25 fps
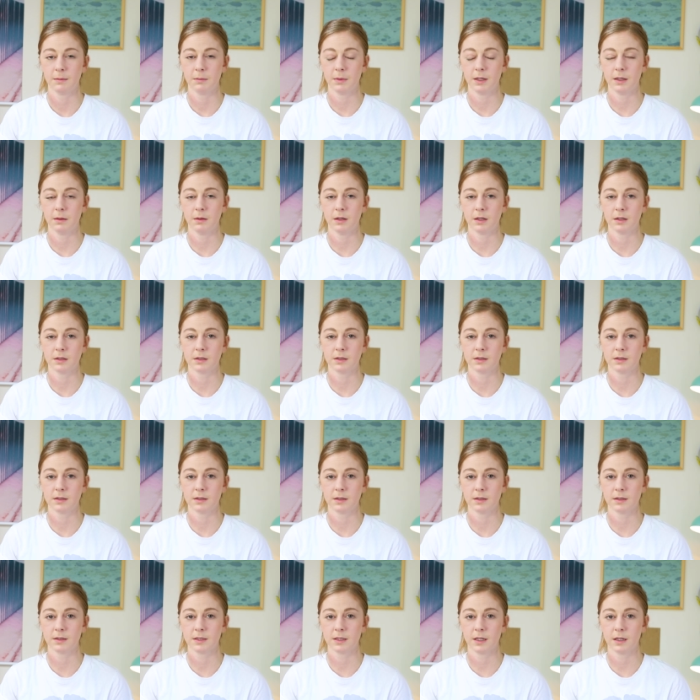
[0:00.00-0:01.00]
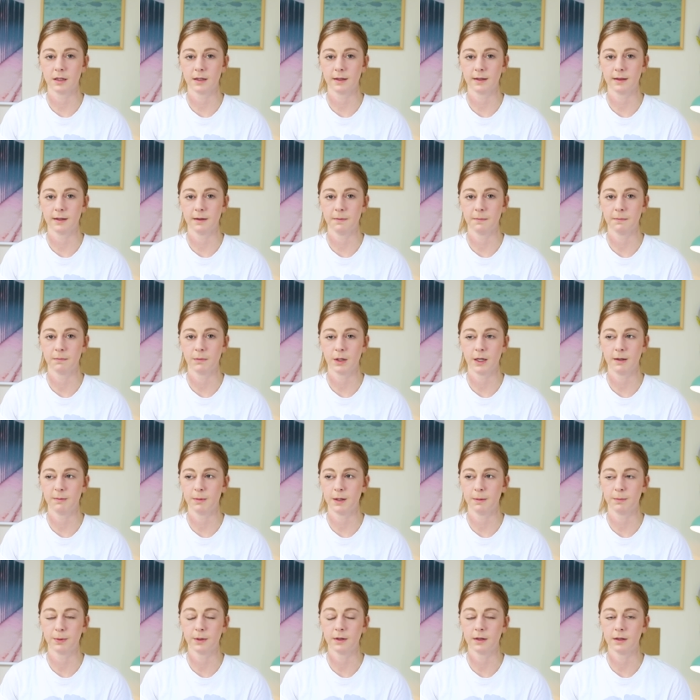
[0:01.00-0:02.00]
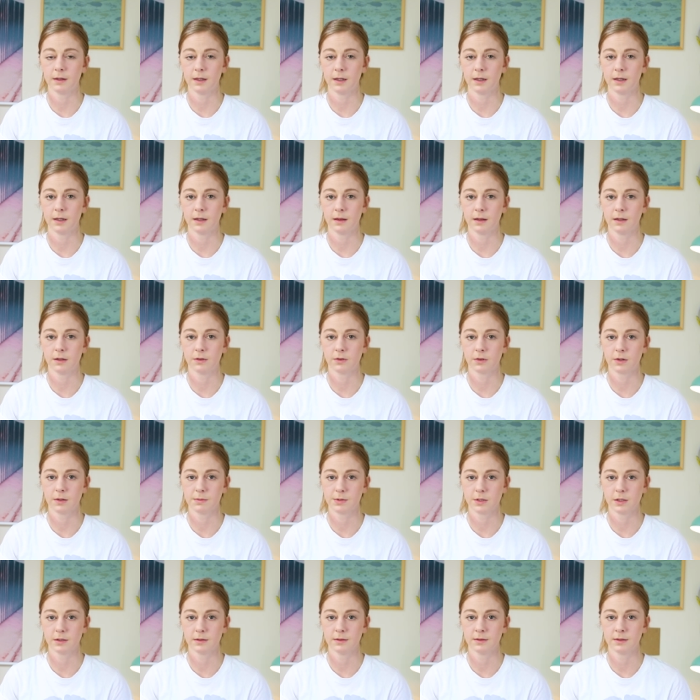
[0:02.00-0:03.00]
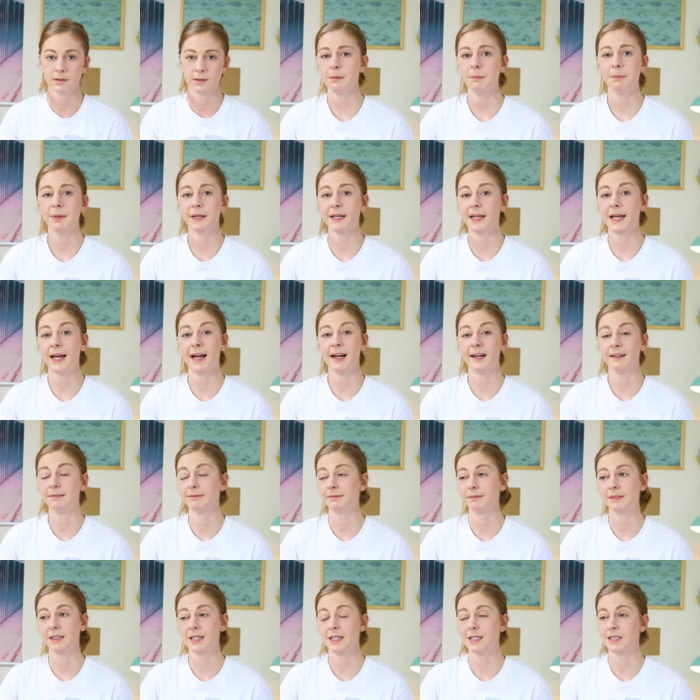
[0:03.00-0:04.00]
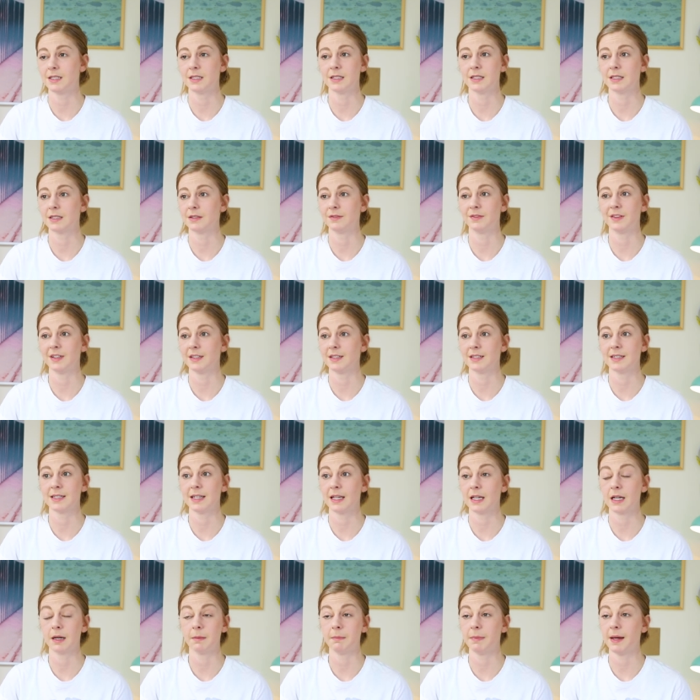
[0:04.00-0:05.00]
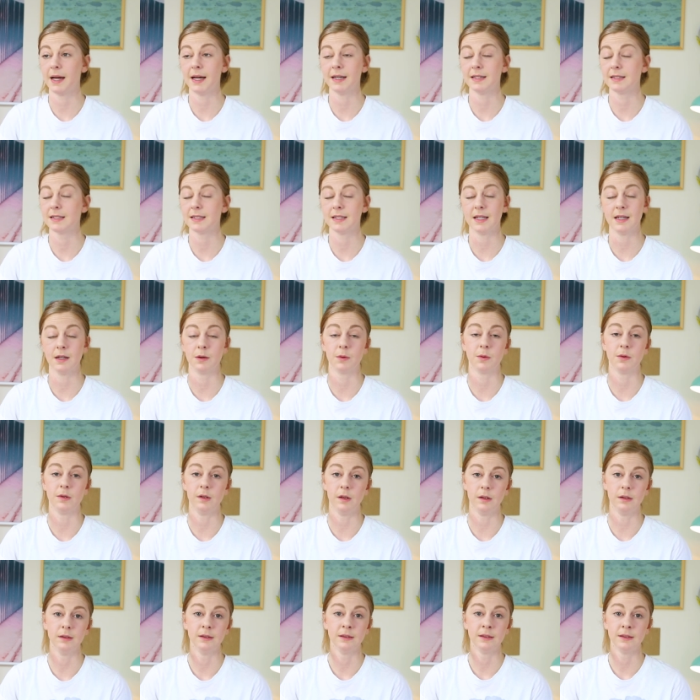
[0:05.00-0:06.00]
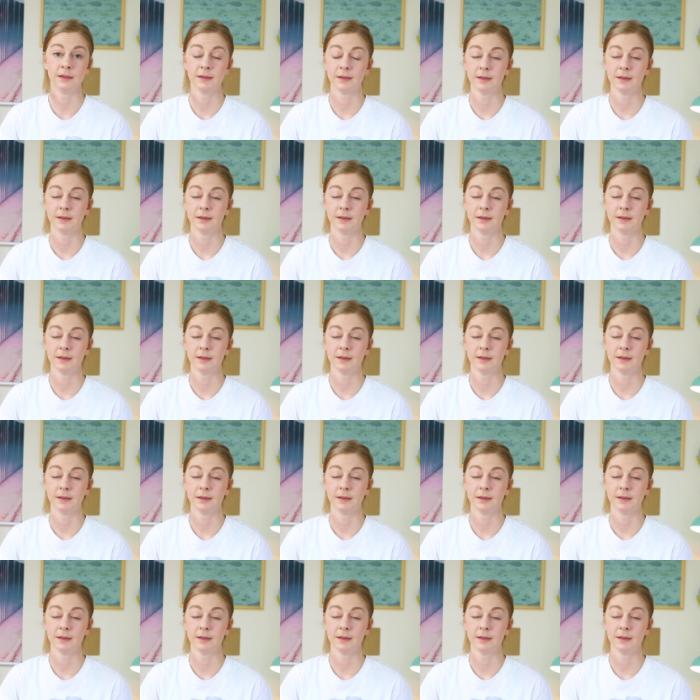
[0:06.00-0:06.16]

Maybe I should start selling them. I might put a link in the description. But yeah, it just feels like a bad sequel.